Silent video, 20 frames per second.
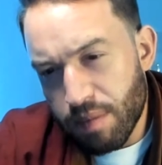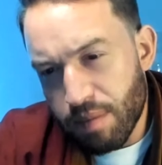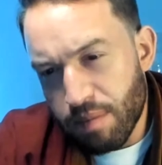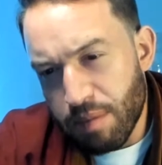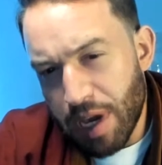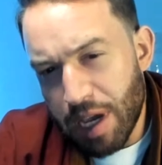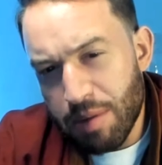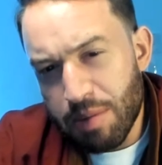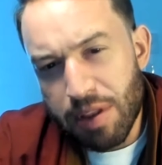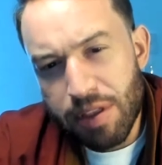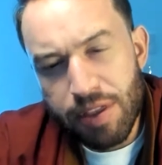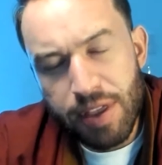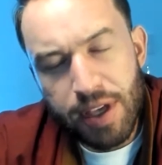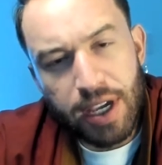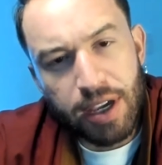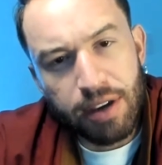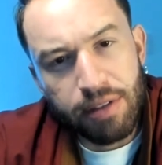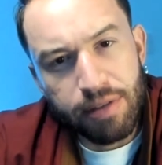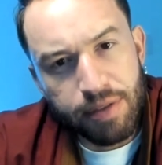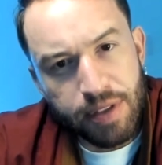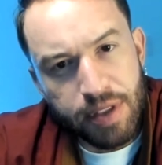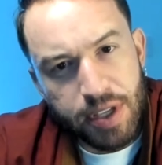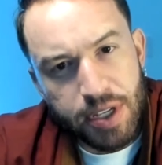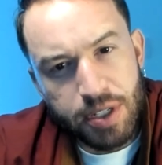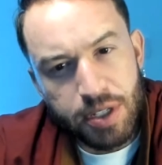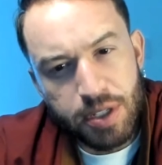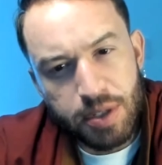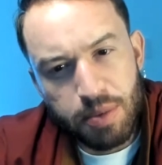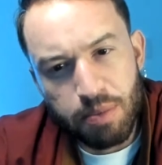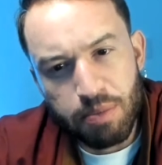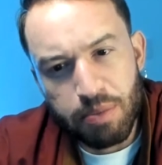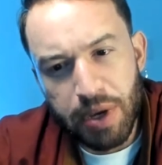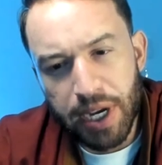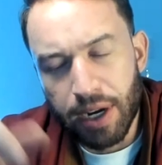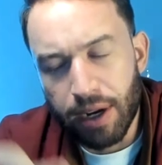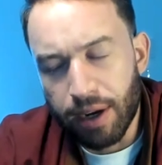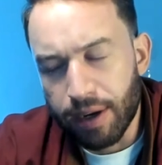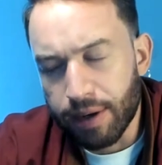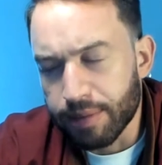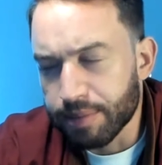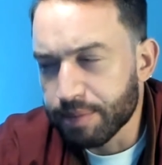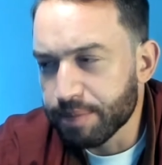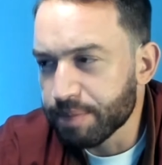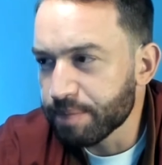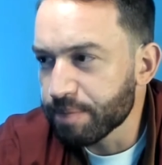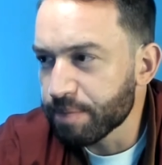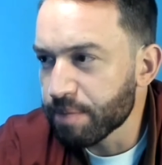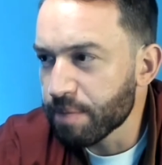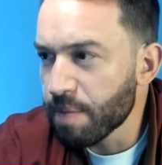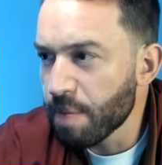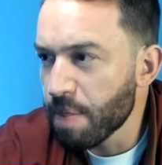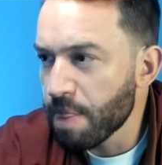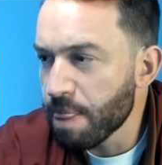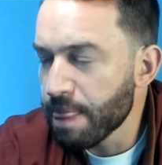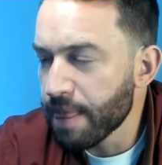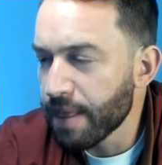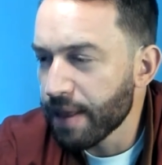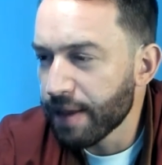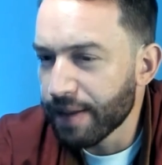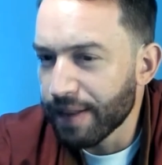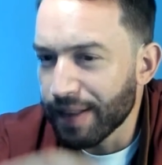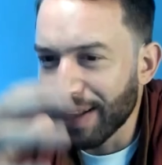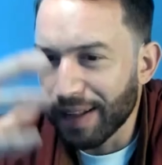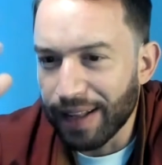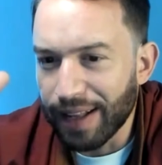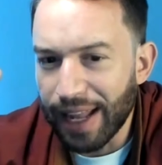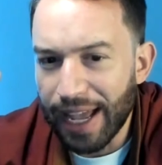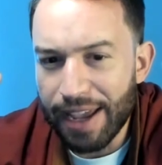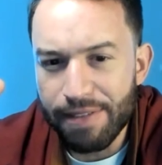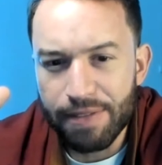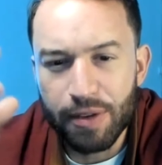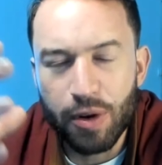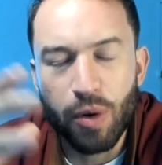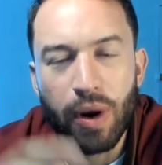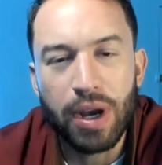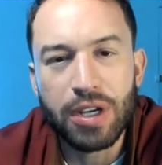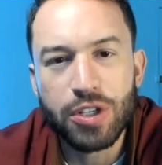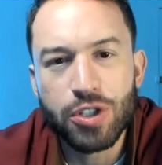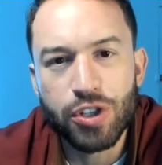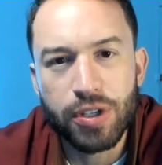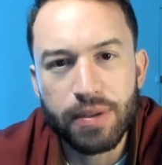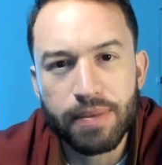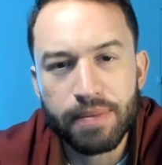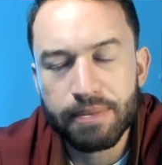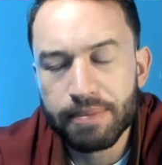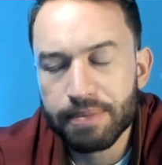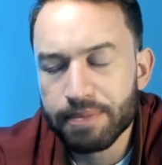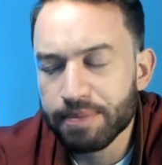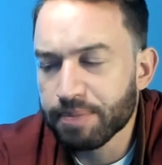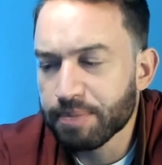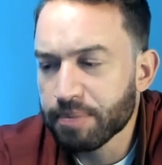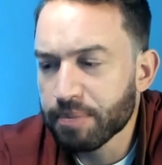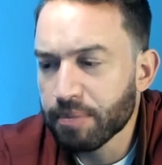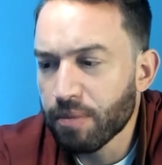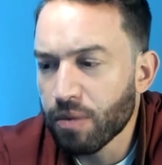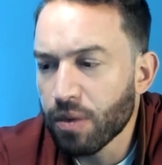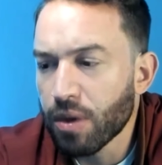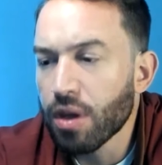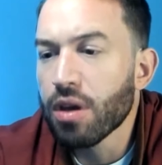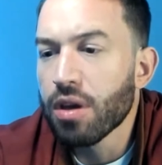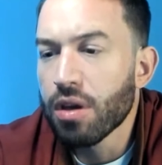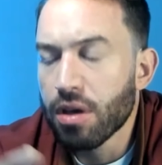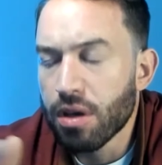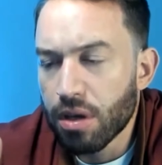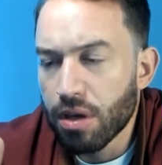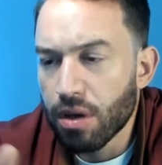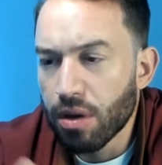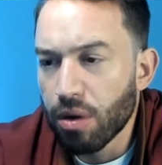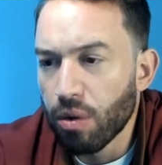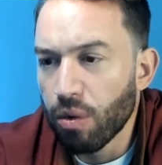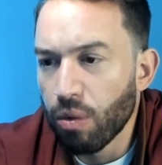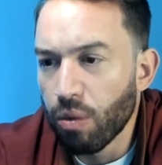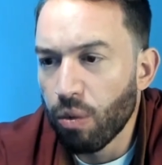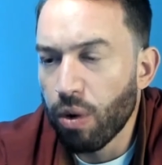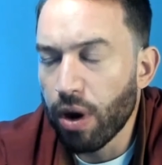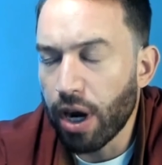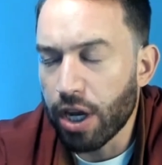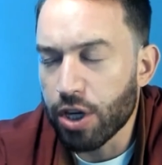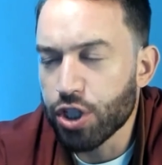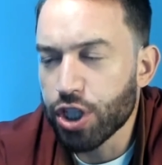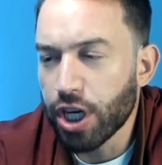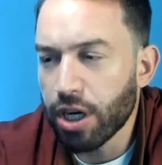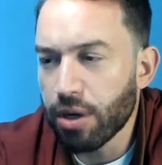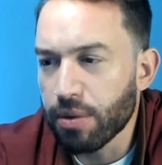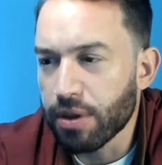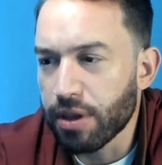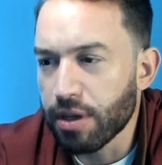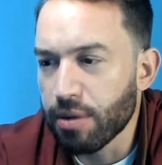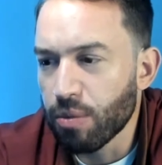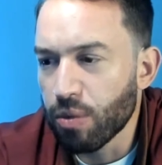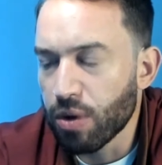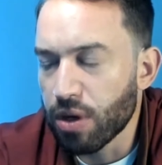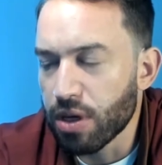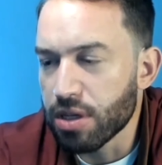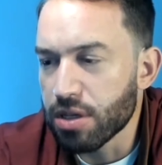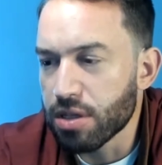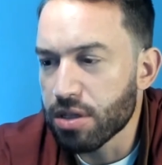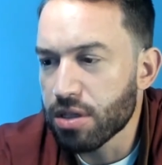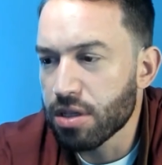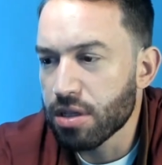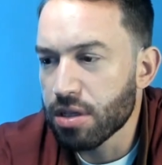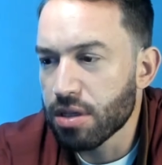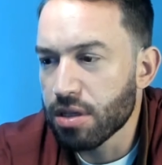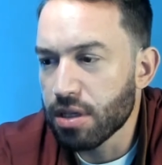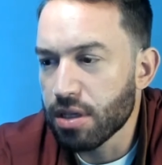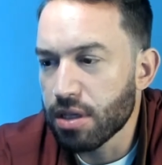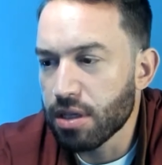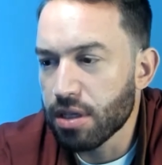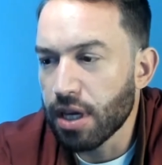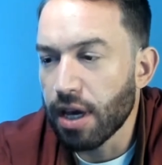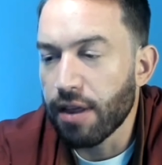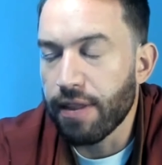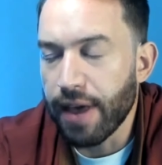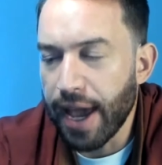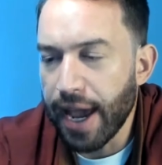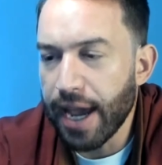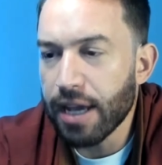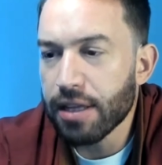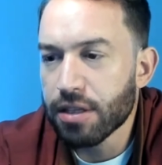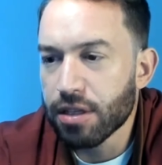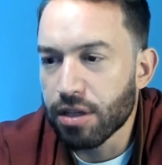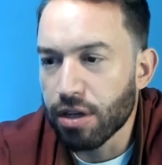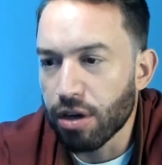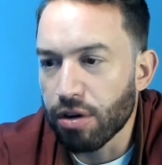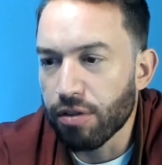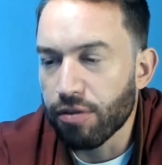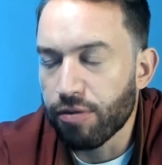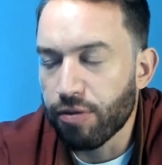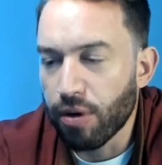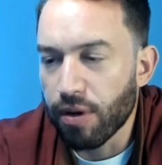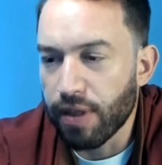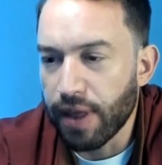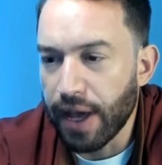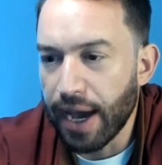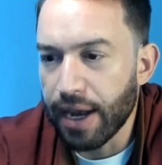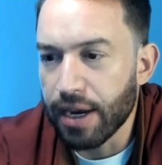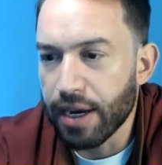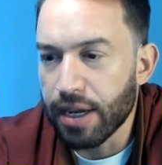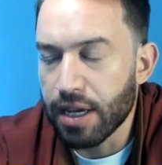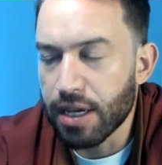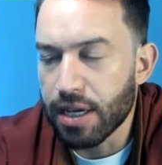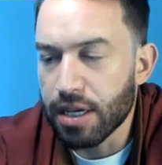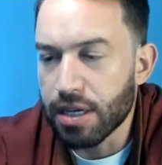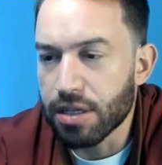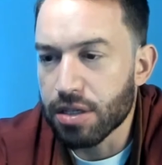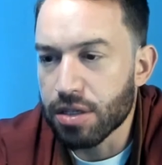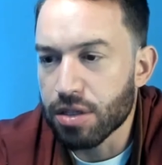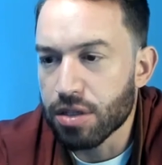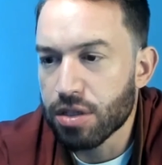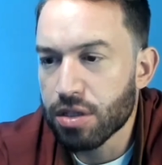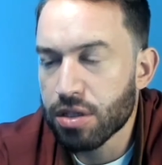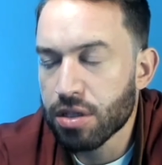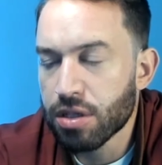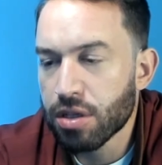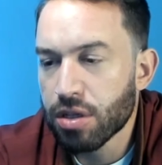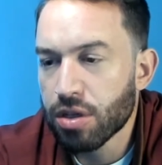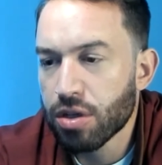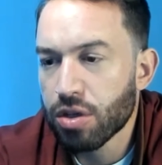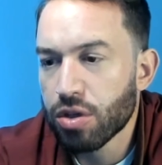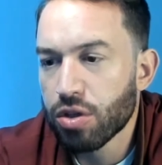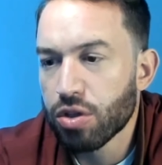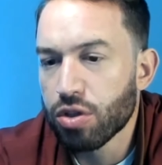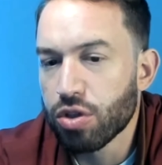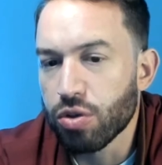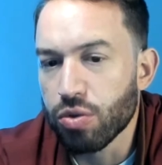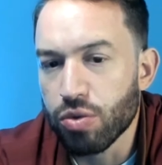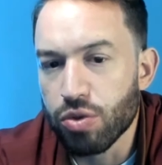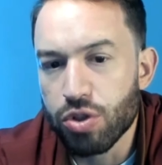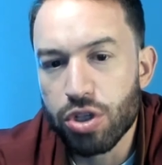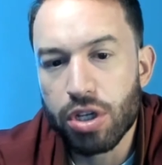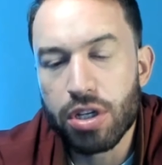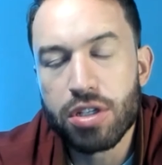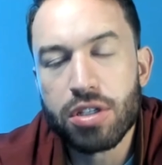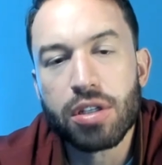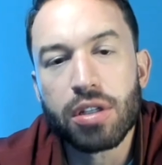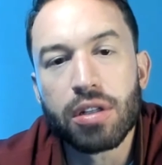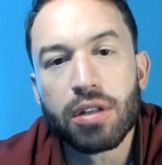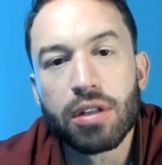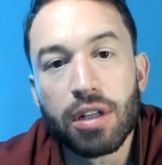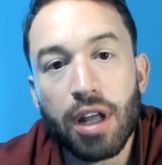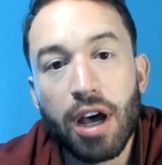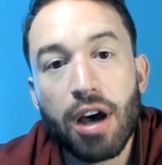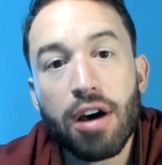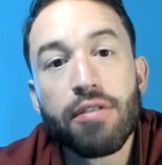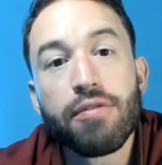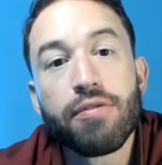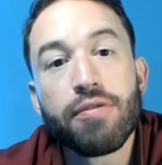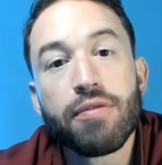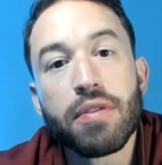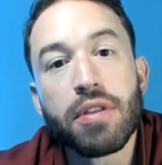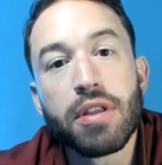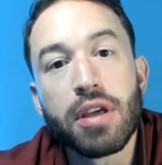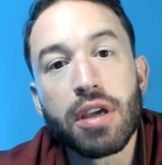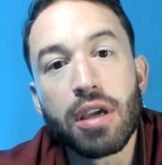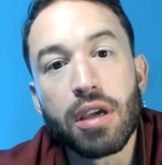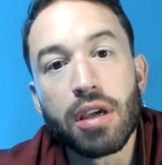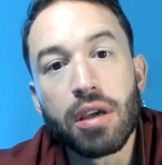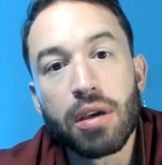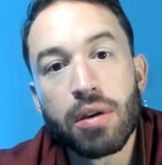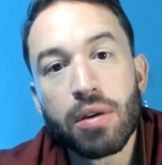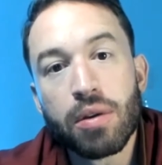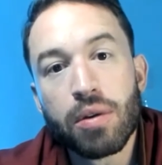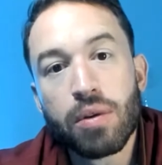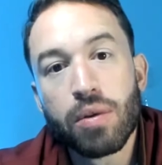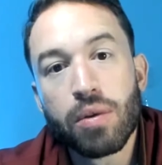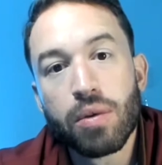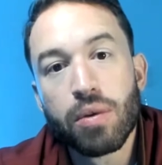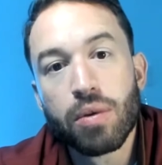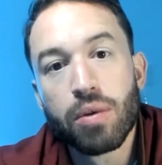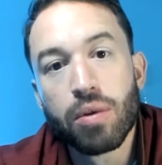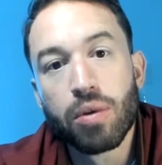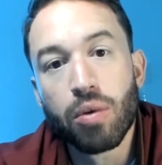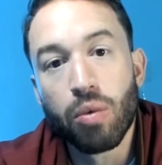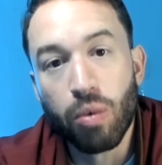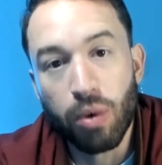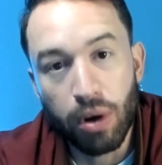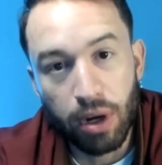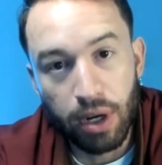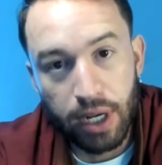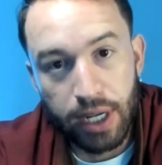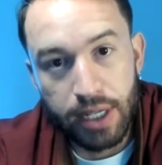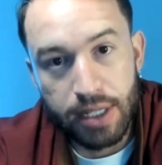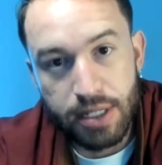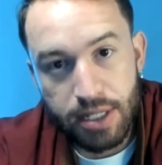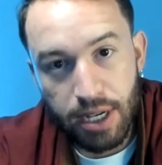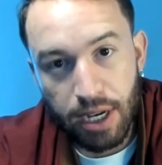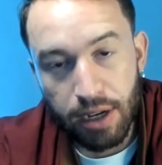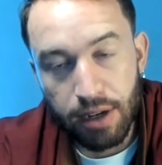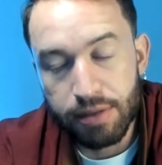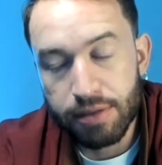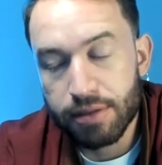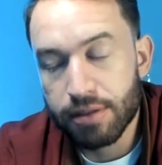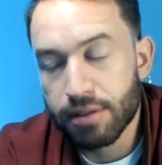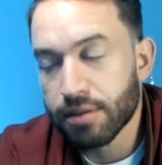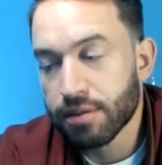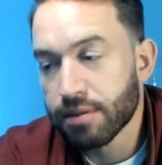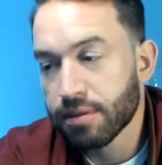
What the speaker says: made me think of this bigger life question. What I shared with him was, the antidote for that is to just love the work itself.